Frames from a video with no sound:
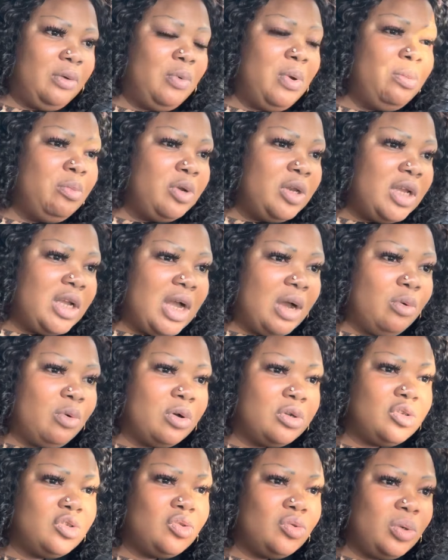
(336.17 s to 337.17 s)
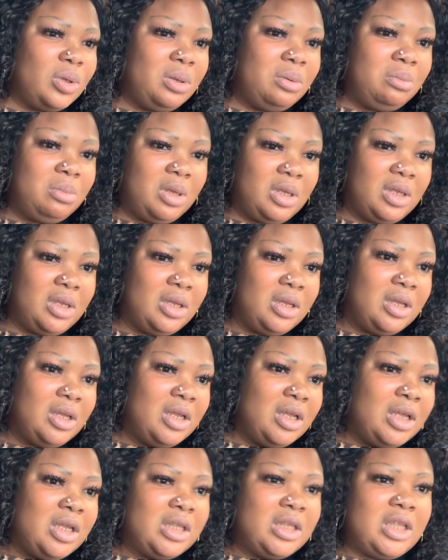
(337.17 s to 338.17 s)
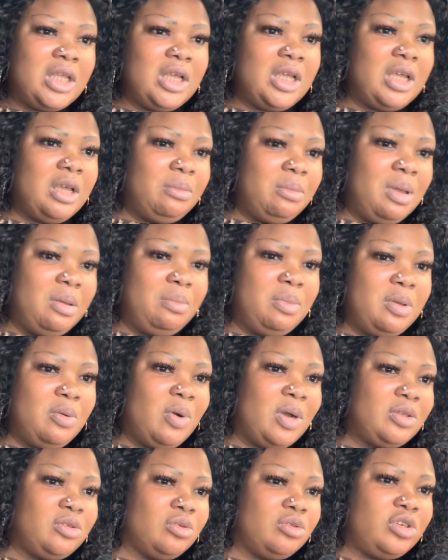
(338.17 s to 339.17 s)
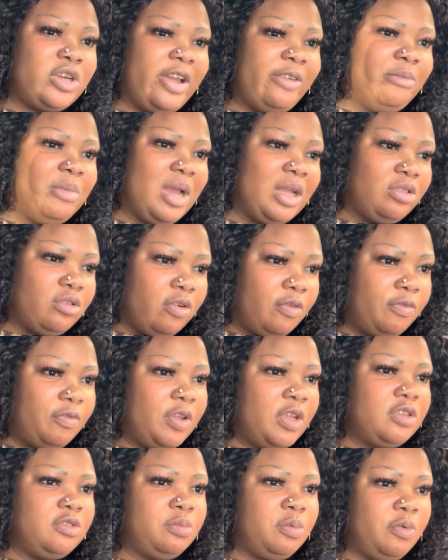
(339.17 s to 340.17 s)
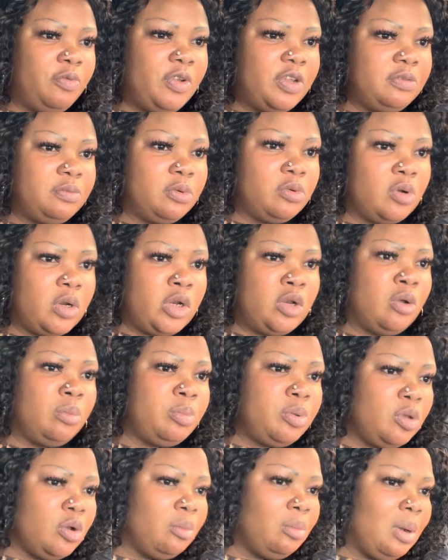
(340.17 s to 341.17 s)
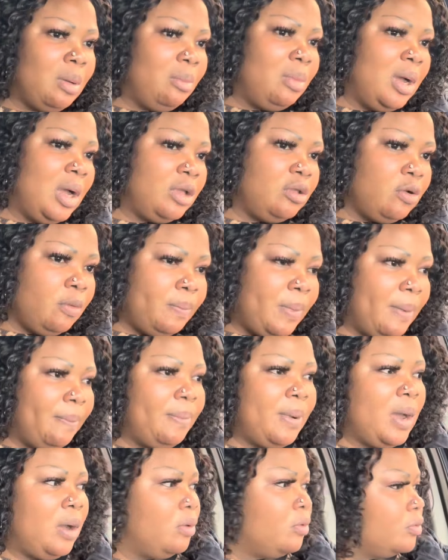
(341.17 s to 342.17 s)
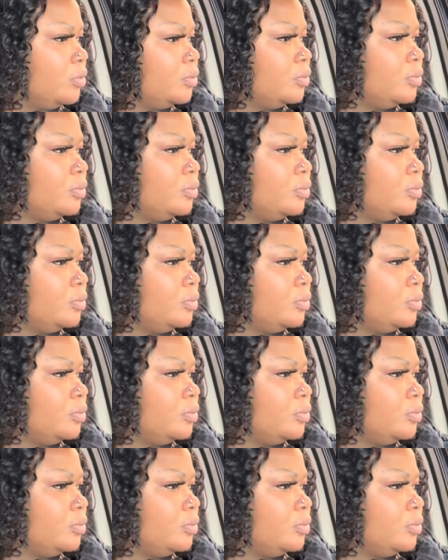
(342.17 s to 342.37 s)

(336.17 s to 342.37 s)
When Monica was doing me, thinking maybe you want to drive me out of Facebook. Facebook really don't be your mama or your papa.